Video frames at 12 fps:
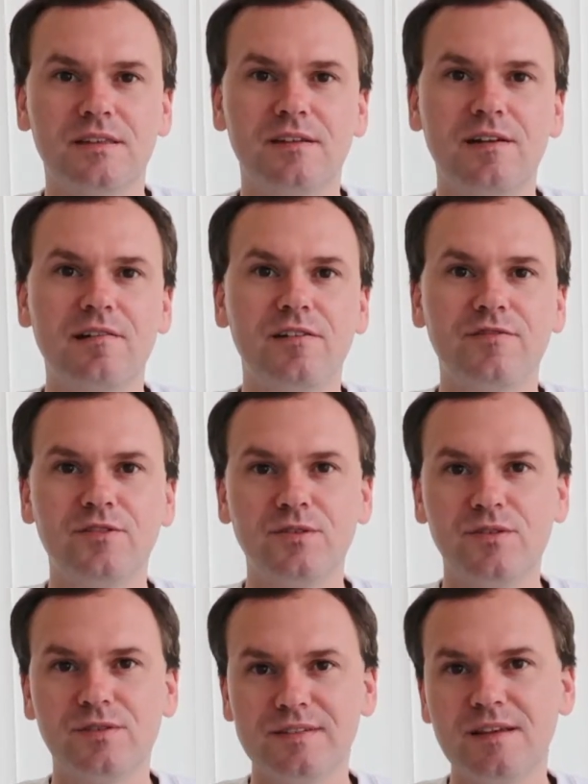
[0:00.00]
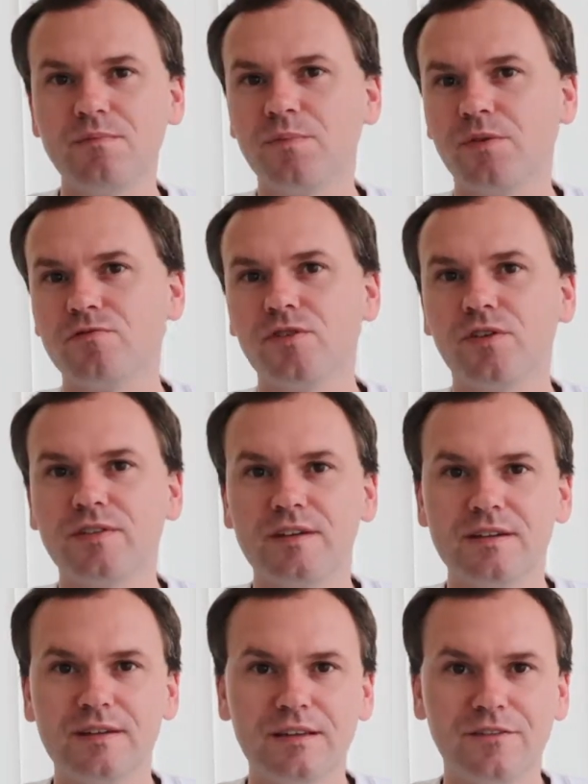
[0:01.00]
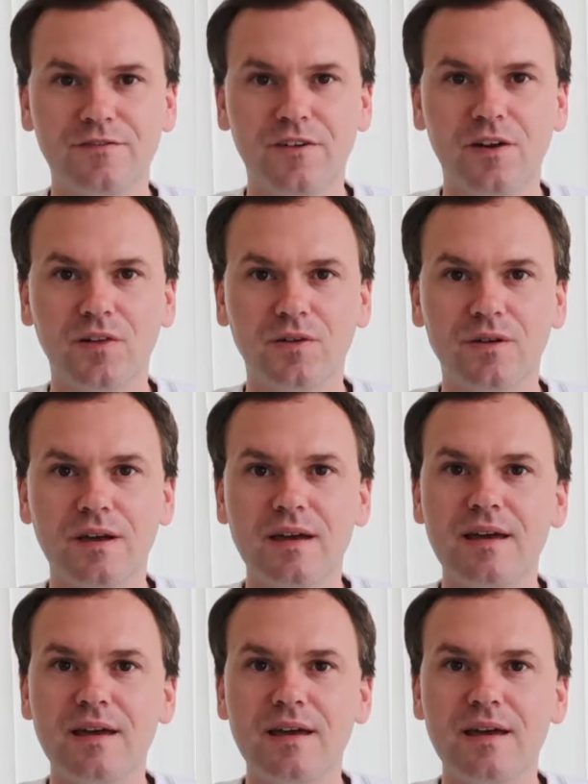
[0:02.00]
there are a few simple rules that you need to follow.